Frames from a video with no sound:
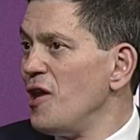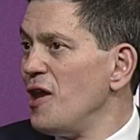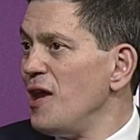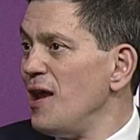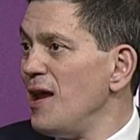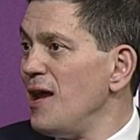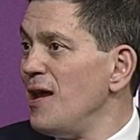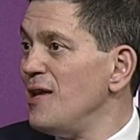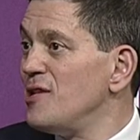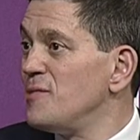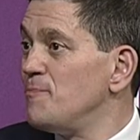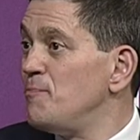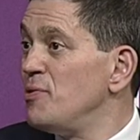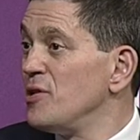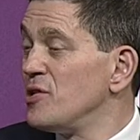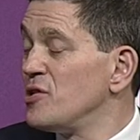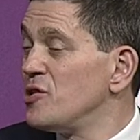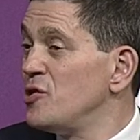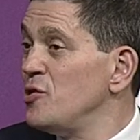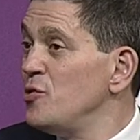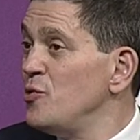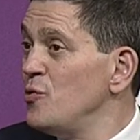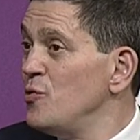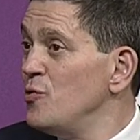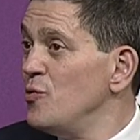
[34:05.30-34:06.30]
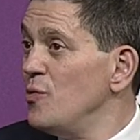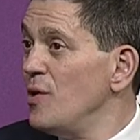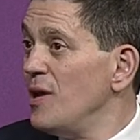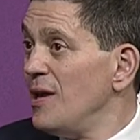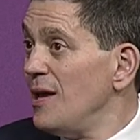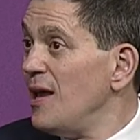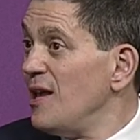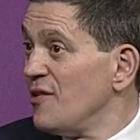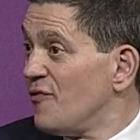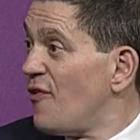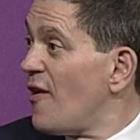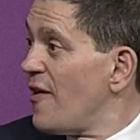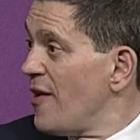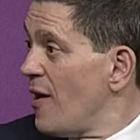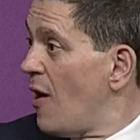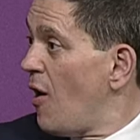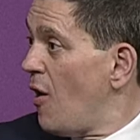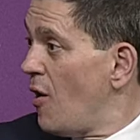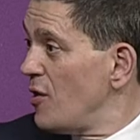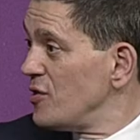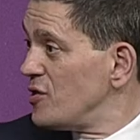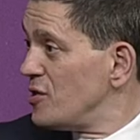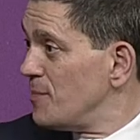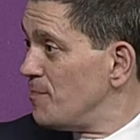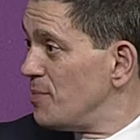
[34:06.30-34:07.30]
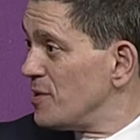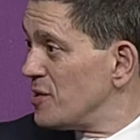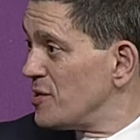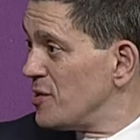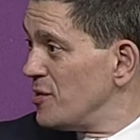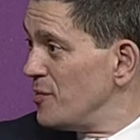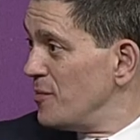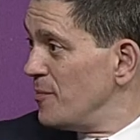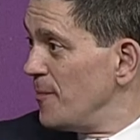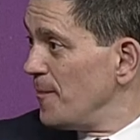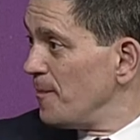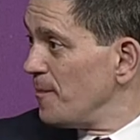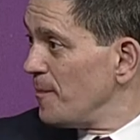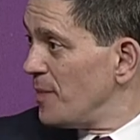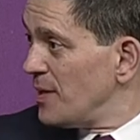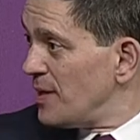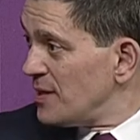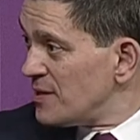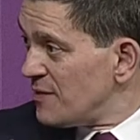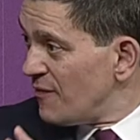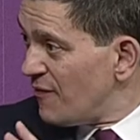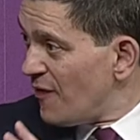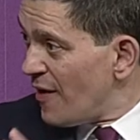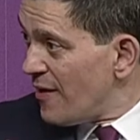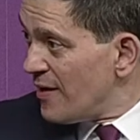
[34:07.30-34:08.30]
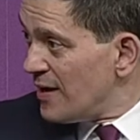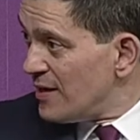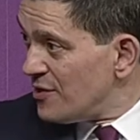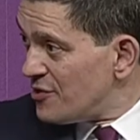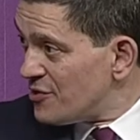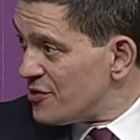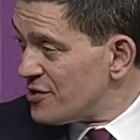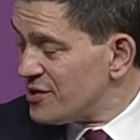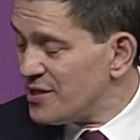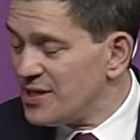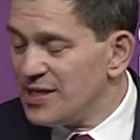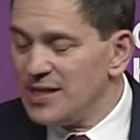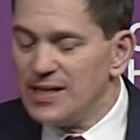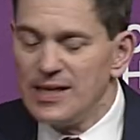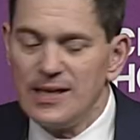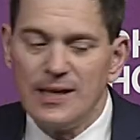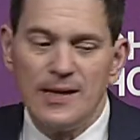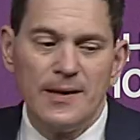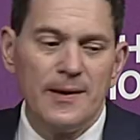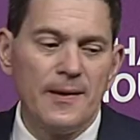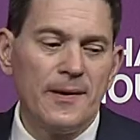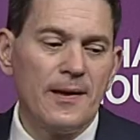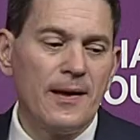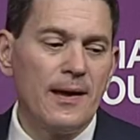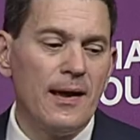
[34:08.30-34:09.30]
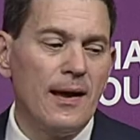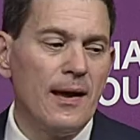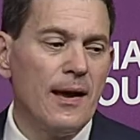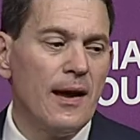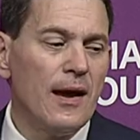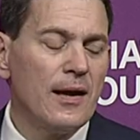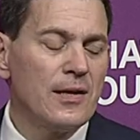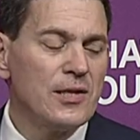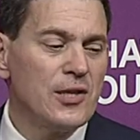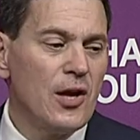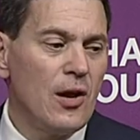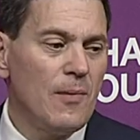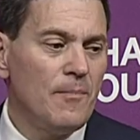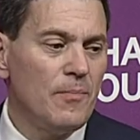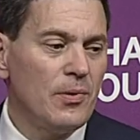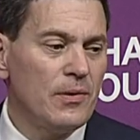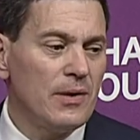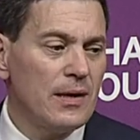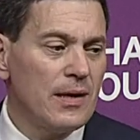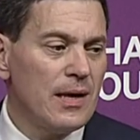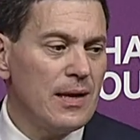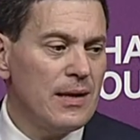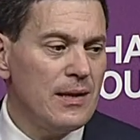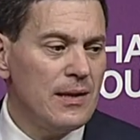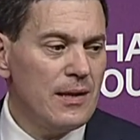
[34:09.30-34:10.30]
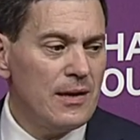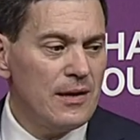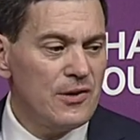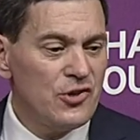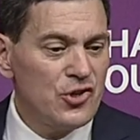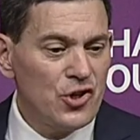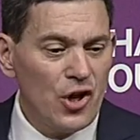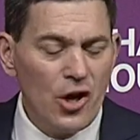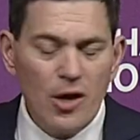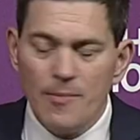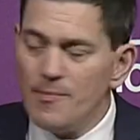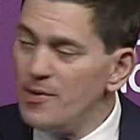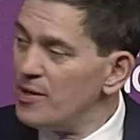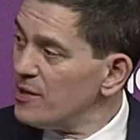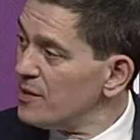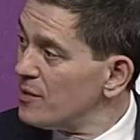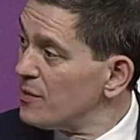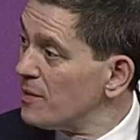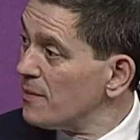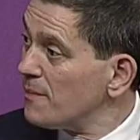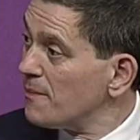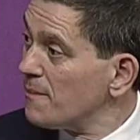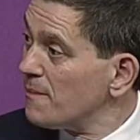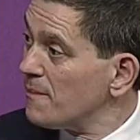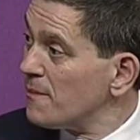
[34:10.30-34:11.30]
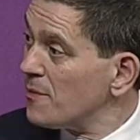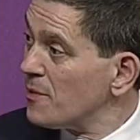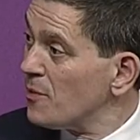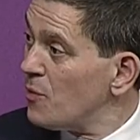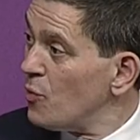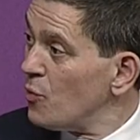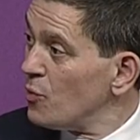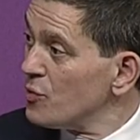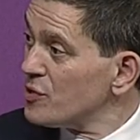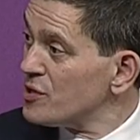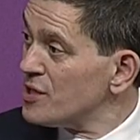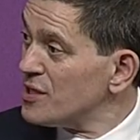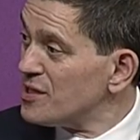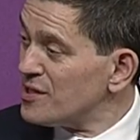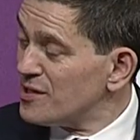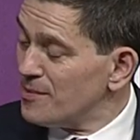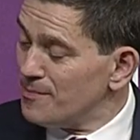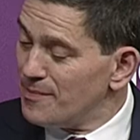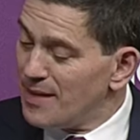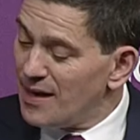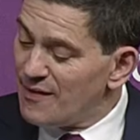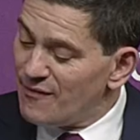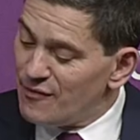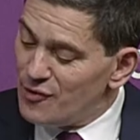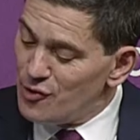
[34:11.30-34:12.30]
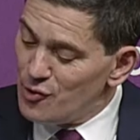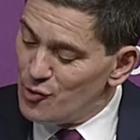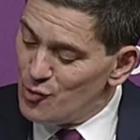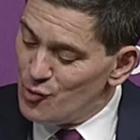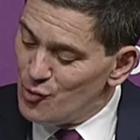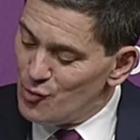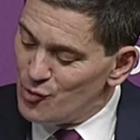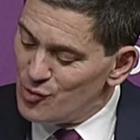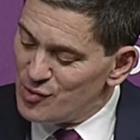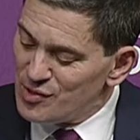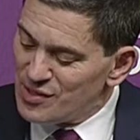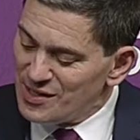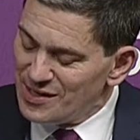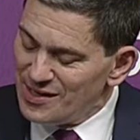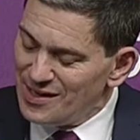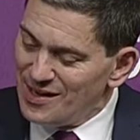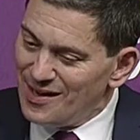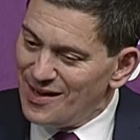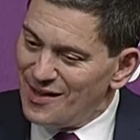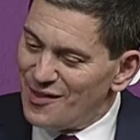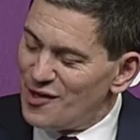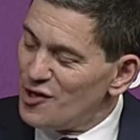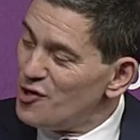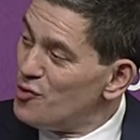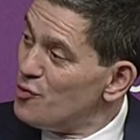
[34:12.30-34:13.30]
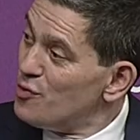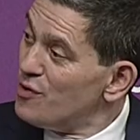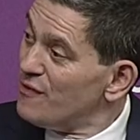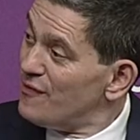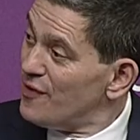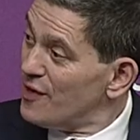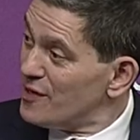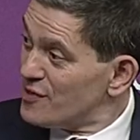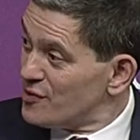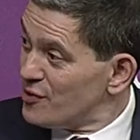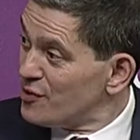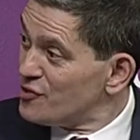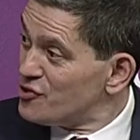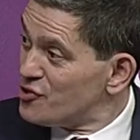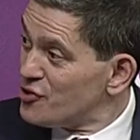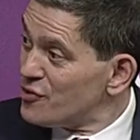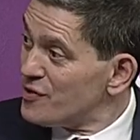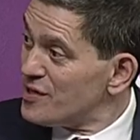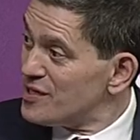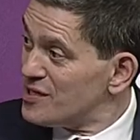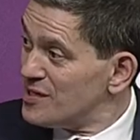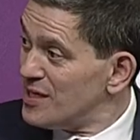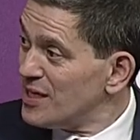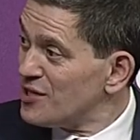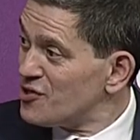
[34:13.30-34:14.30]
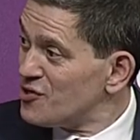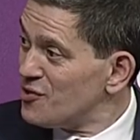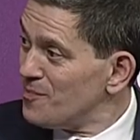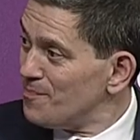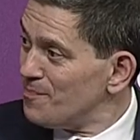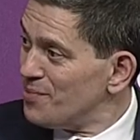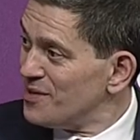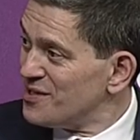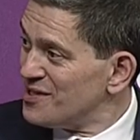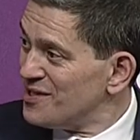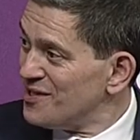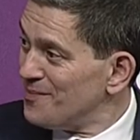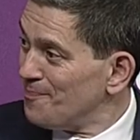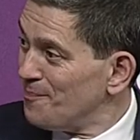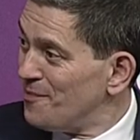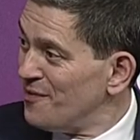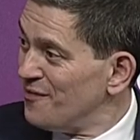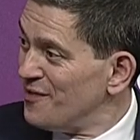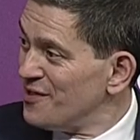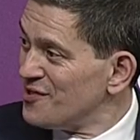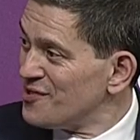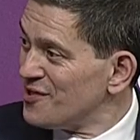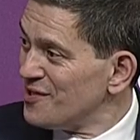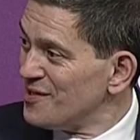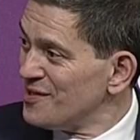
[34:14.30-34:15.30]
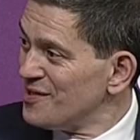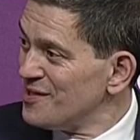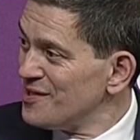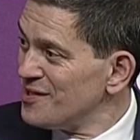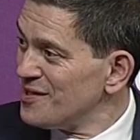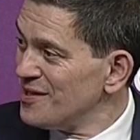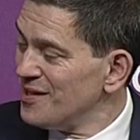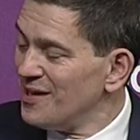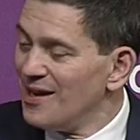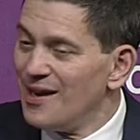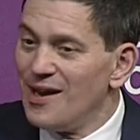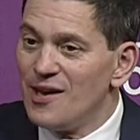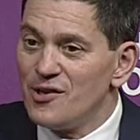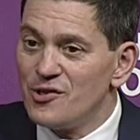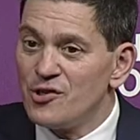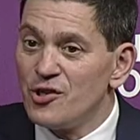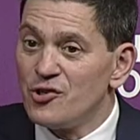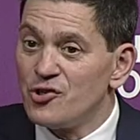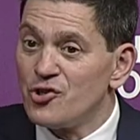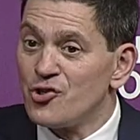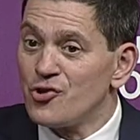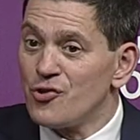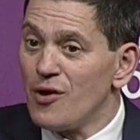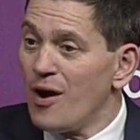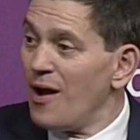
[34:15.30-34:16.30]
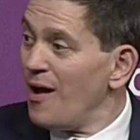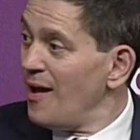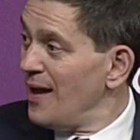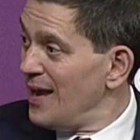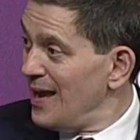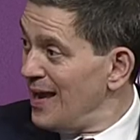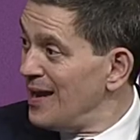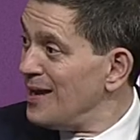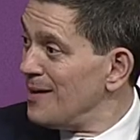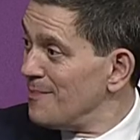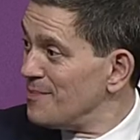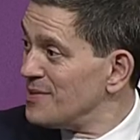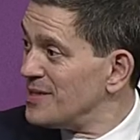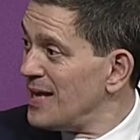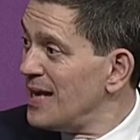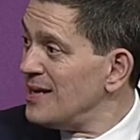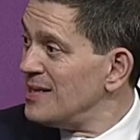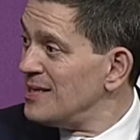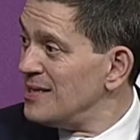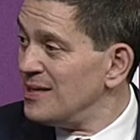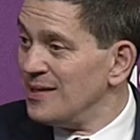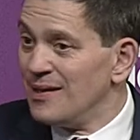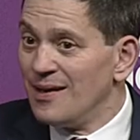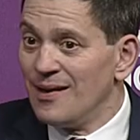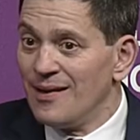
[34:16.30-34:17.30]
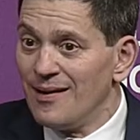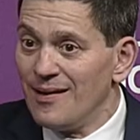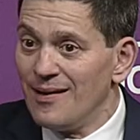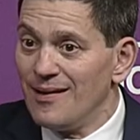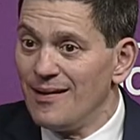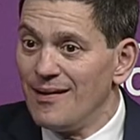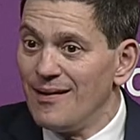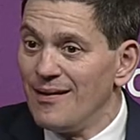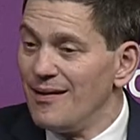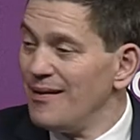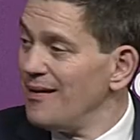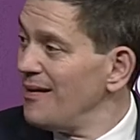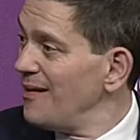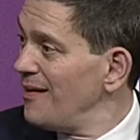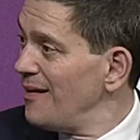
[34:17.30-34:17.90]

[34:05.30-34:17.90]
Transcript: is pursue is very hard to pursue. But there's a very interesting uh, example in the German court system. They've used the universal jurisdiction provisions mm. to try in absentia